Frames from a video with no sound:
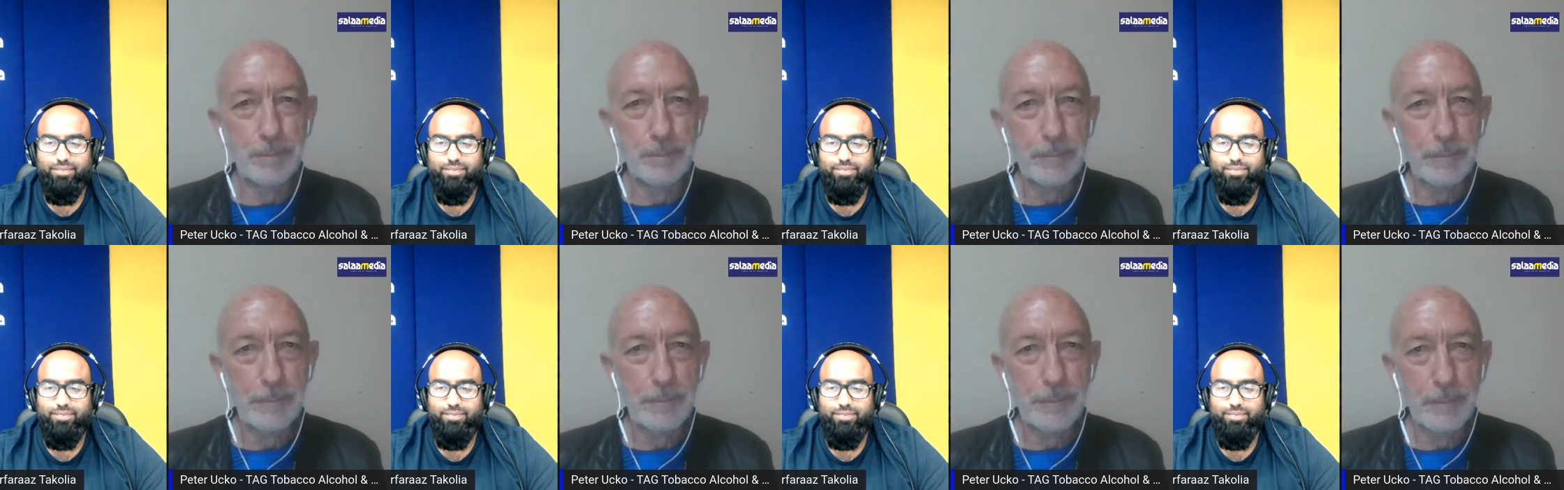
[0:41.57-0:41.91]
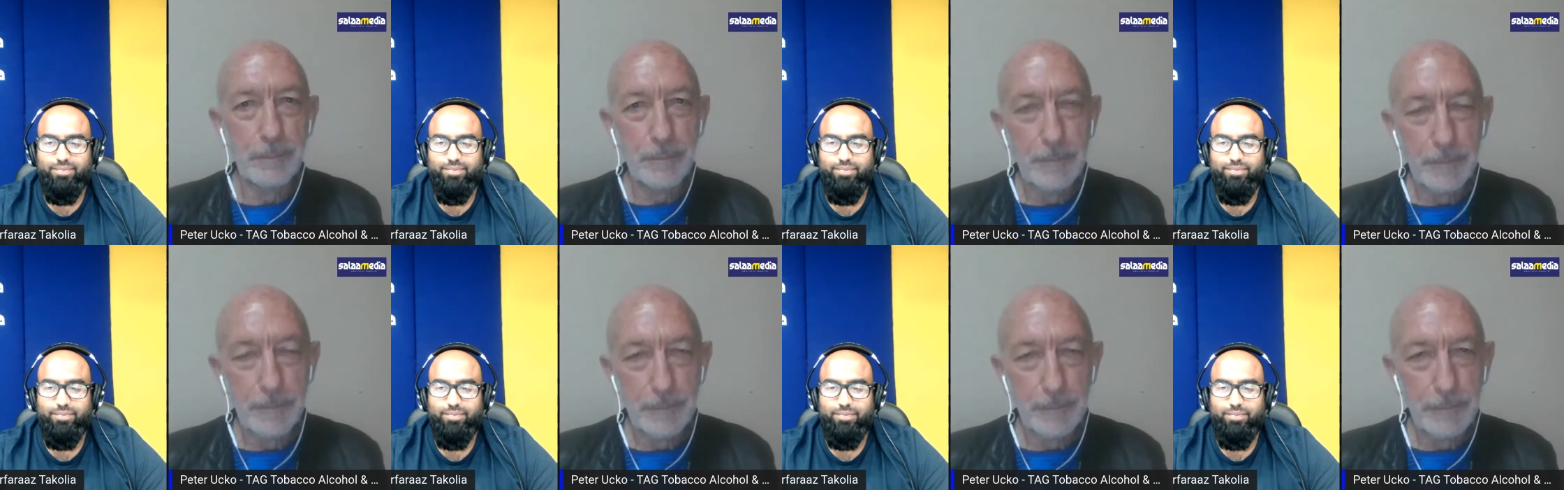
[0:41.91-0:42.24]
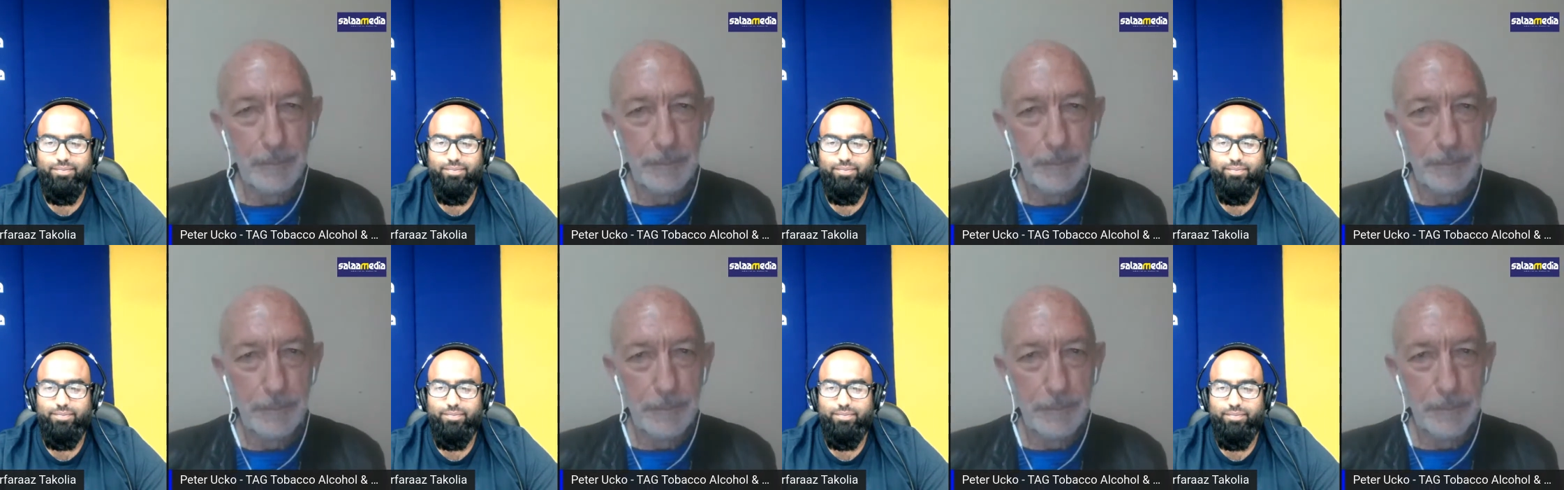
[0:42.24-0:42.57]

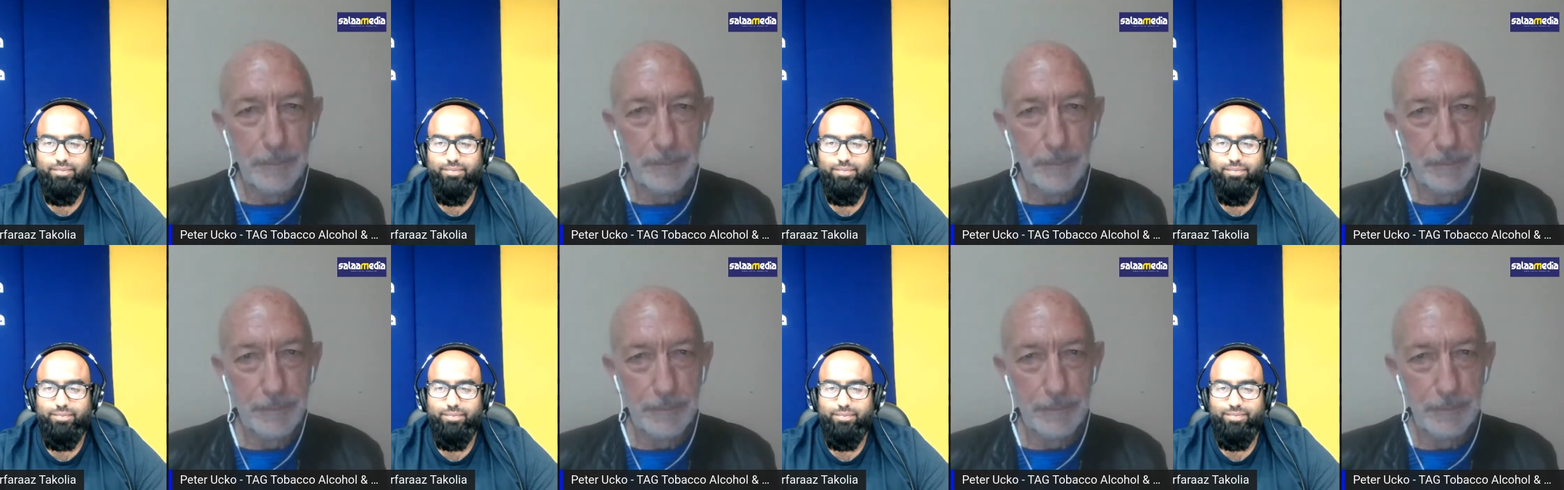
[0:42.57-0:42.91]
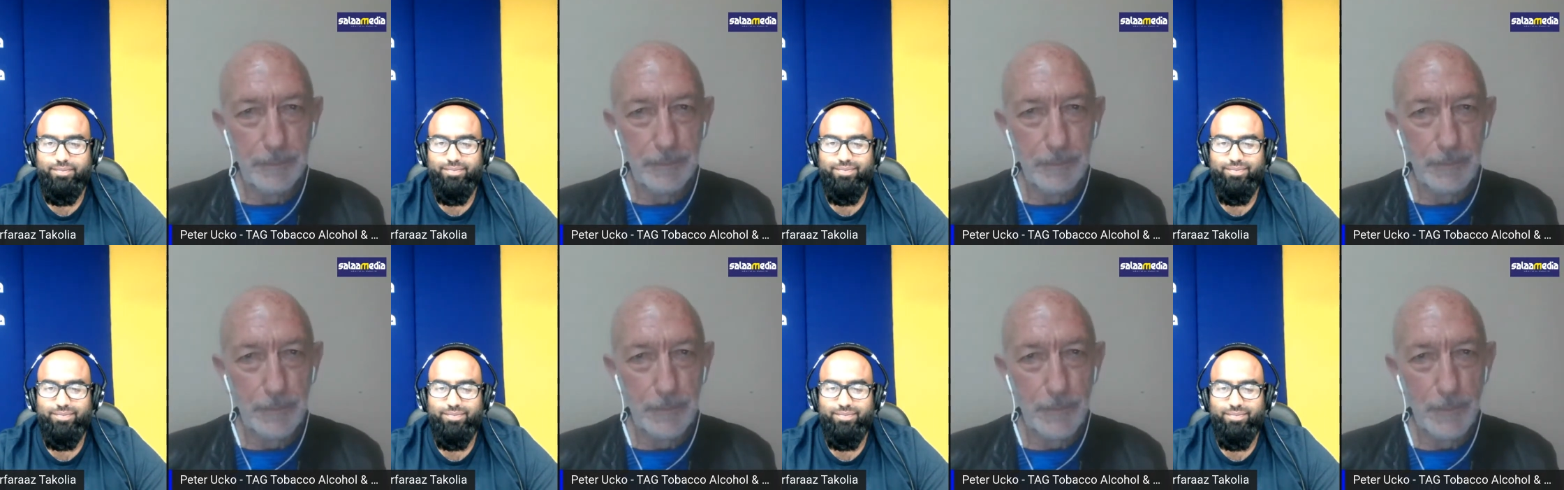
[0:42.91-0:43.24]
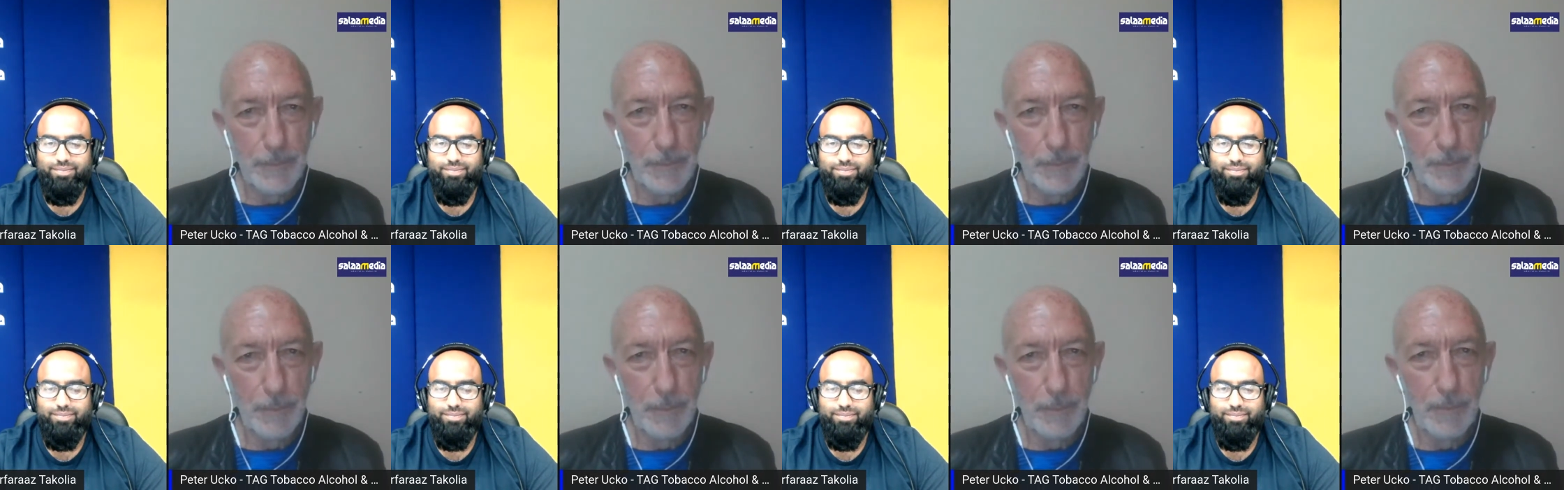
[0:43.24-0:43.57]

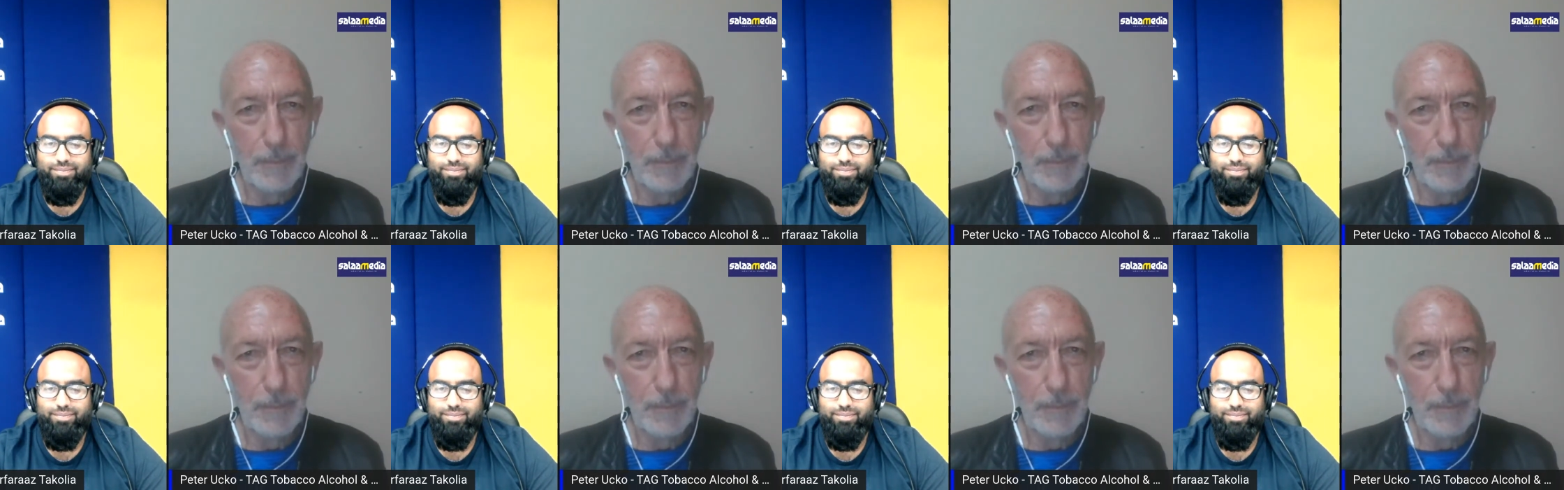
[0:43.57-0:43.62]
Nothing is said.